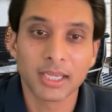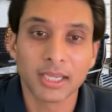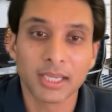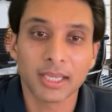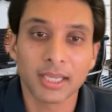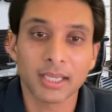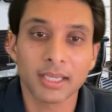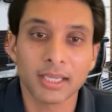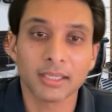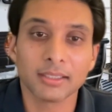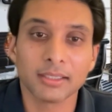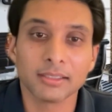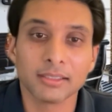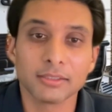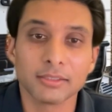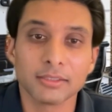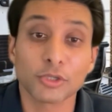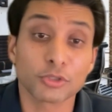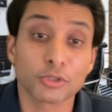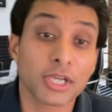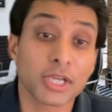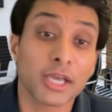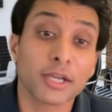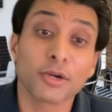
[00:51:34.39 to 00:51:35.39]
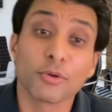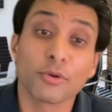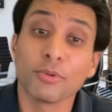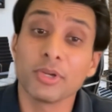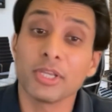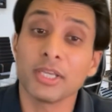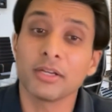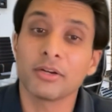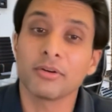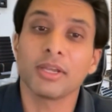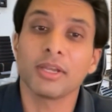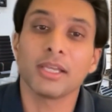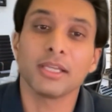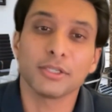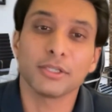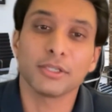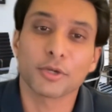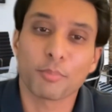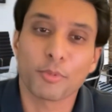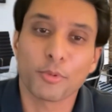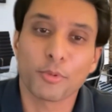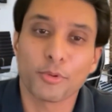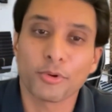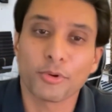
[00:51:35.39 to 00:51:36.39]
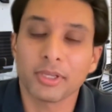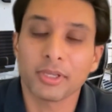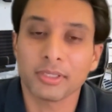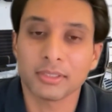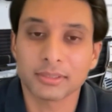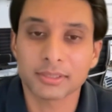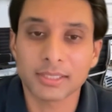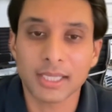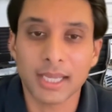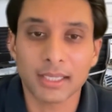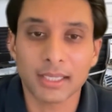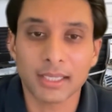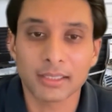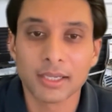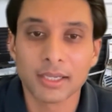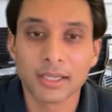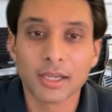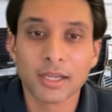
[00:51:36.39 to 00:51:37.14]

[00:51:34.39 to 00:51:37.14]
and trying to reiterate your point that